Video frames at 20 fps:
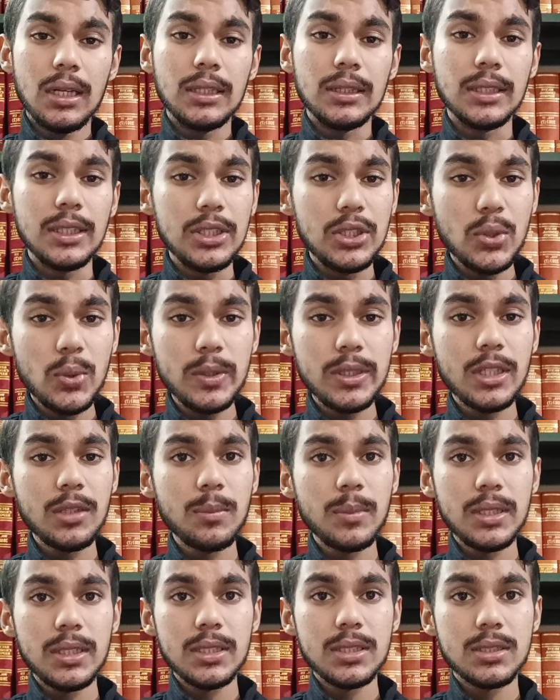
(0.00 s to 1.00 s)
The Union
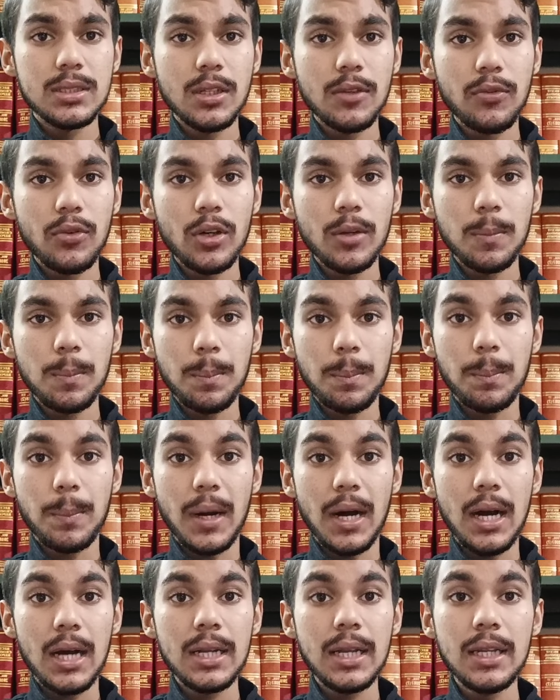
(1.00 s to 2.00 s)
Minister for
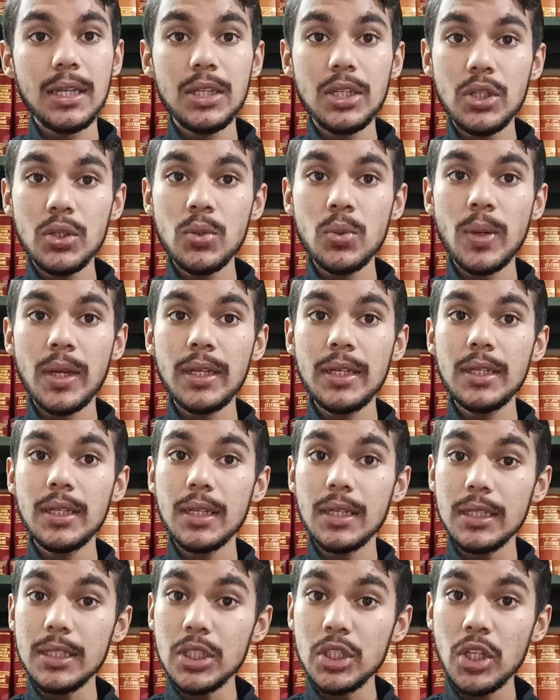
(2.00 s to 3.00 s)
Power and New
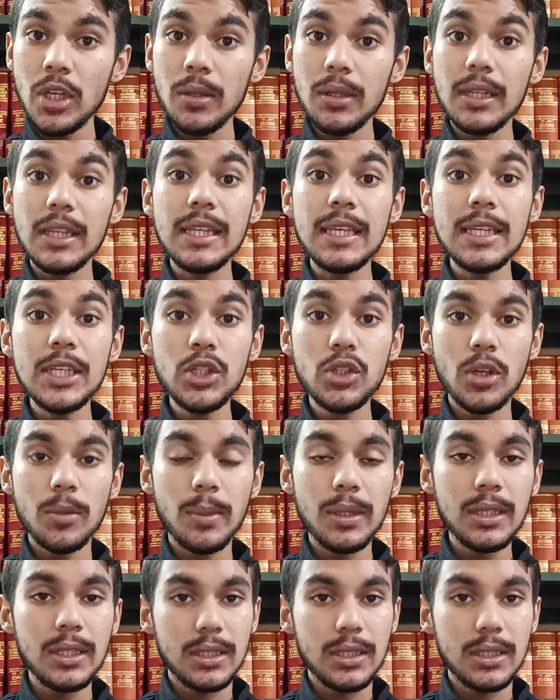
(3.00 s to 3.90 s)
and Renewable